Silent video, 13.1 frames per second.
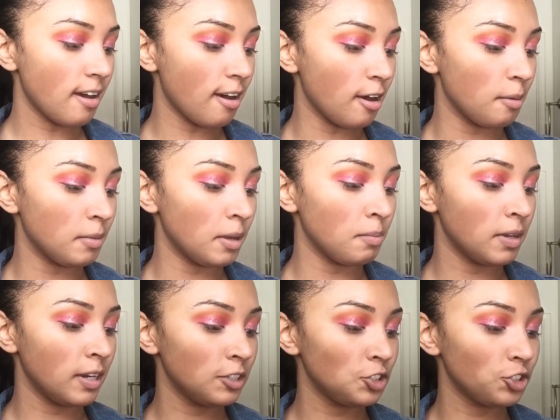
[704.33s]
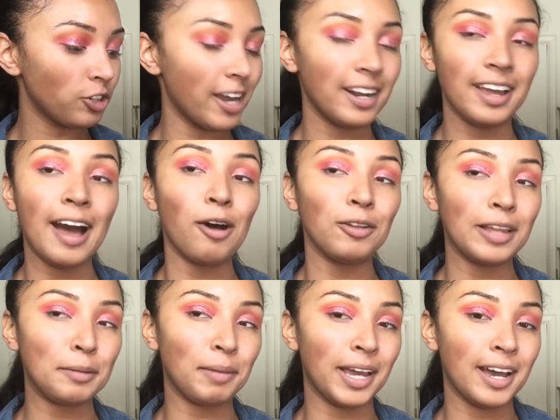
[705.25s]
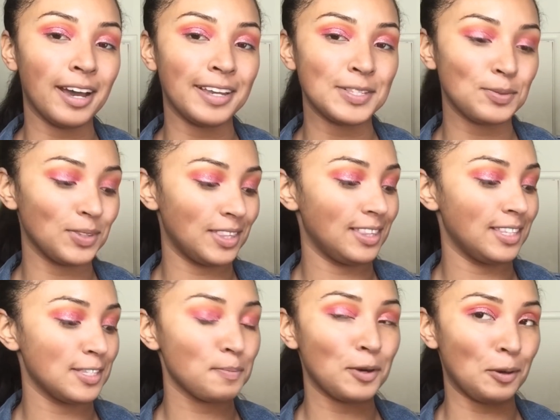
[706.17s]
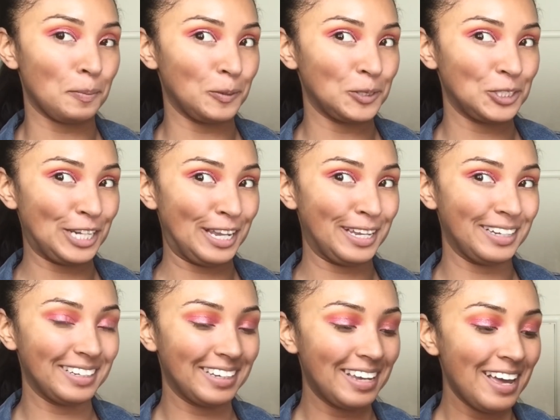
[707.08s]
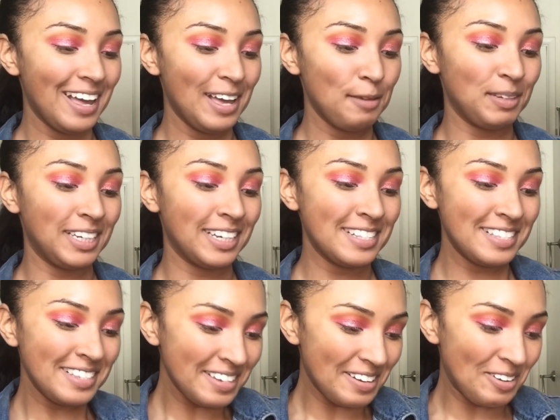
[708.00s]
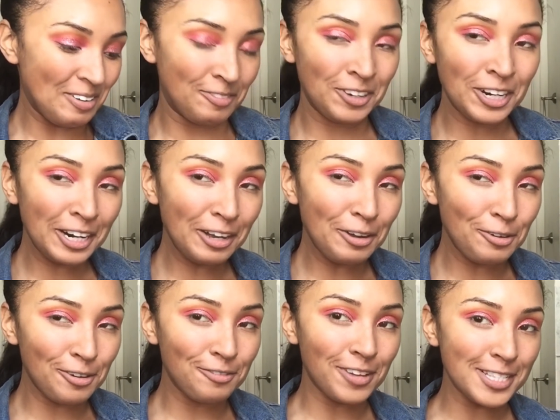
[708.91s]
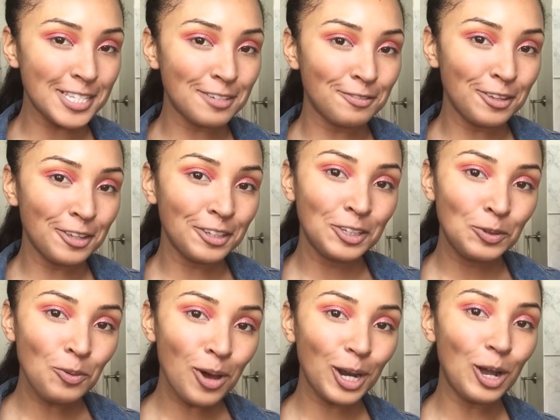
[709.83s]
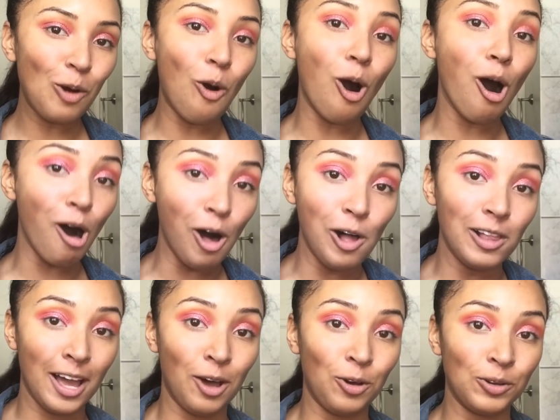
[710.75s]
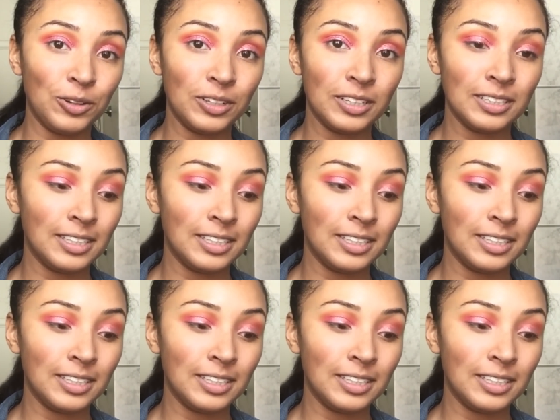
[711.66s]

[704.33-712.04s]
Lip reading: I'm gonna try to outline my eyes with this purple shade. Because, you know, if you're gonna go to a festival, you wanna go all out.